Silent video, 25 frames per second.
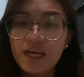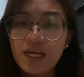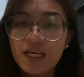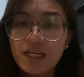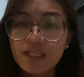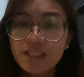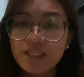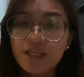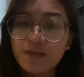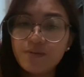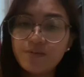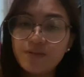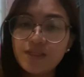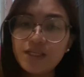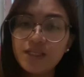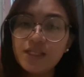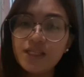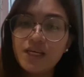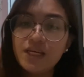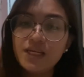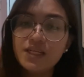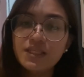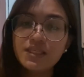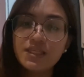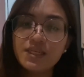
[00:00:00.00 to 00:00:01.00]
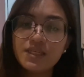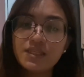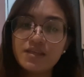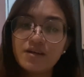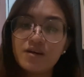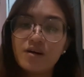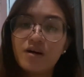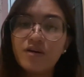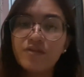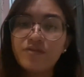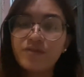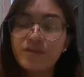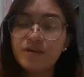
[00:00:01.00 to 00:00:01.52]
Subsidies is a
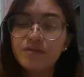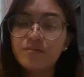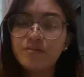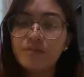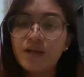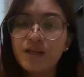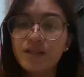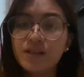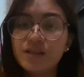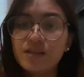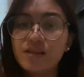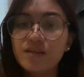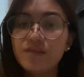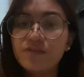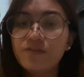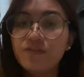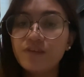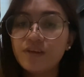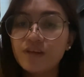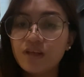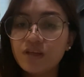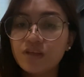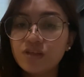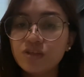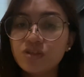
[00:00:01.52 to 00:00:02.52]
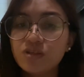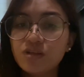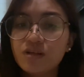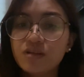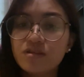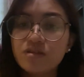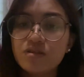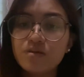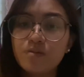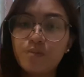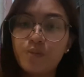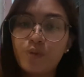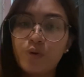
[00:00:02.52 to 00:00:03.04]
government financial
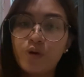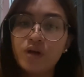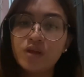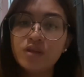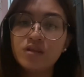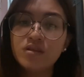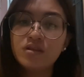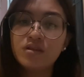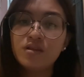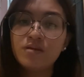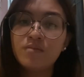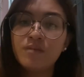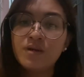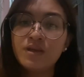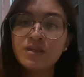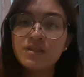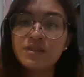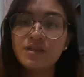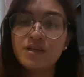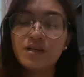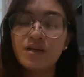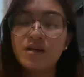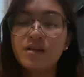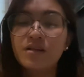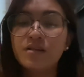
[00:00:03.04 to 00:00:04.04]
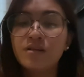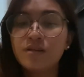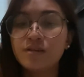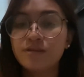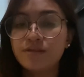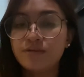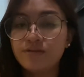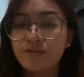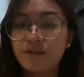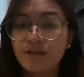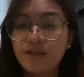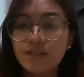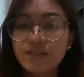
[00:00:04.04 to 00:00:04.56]
support to domestic
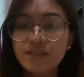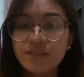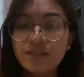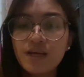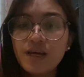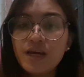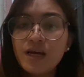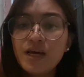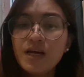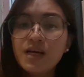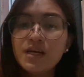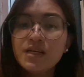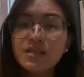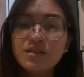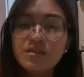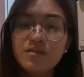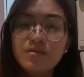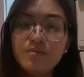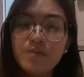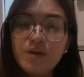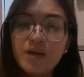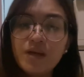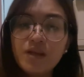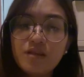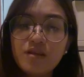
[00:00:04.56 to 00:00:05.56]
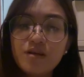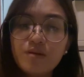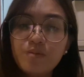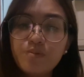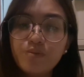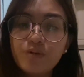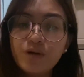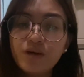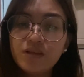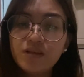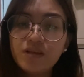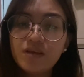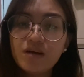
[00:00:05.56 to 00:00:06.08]
industries to make their
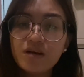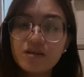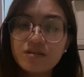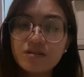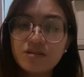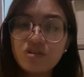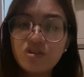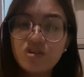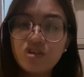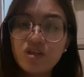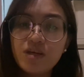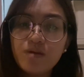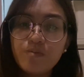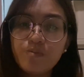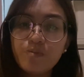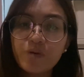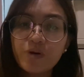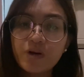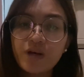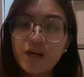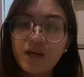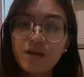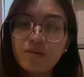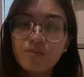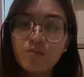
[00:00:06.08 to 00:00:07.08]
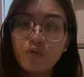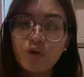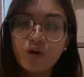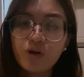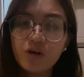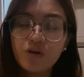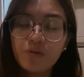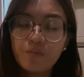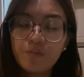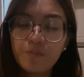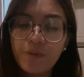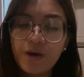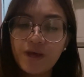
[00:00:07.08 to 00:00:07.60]
products cheaper and more
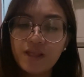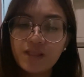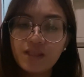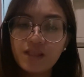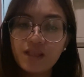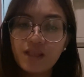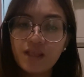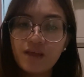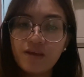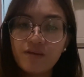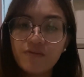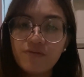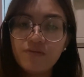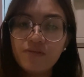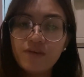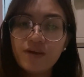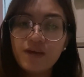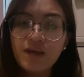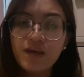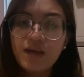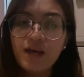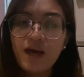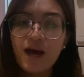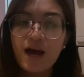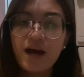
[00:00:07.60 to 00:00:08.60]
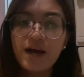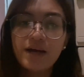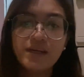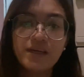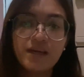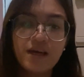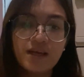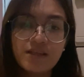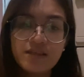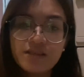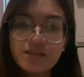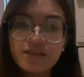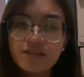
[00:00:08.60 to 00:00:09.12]
competitive
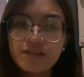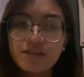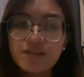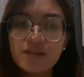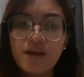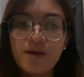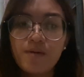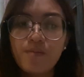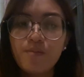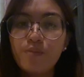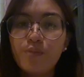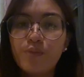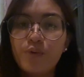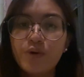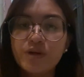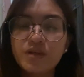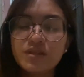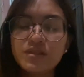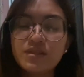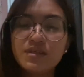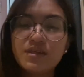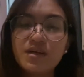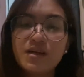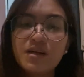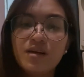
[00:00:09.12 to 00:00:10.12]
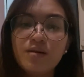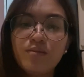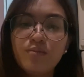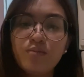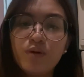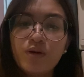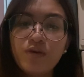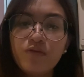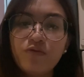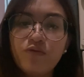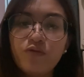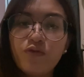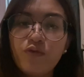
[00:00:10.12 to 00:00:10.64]
against imports. And
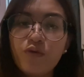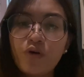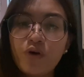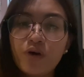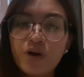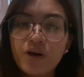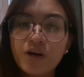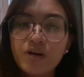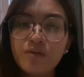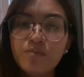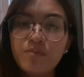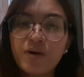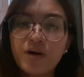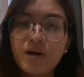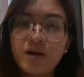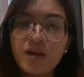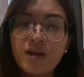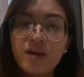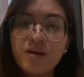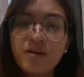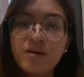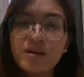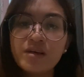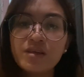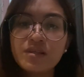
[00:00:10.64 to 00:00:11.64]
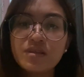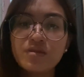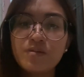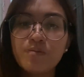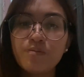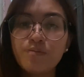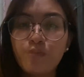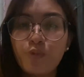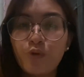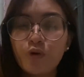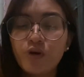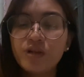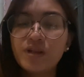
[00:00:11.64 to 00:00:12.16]
number 4 barrier is
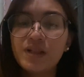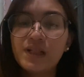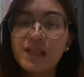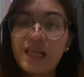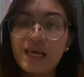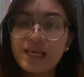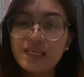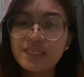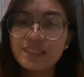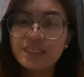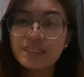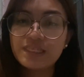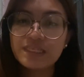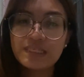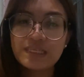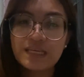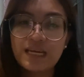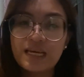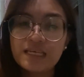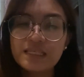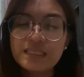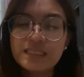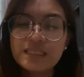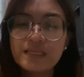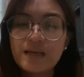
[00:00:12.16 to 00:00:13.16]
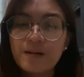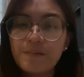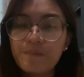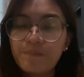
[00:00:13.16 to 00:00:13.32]
import licenses.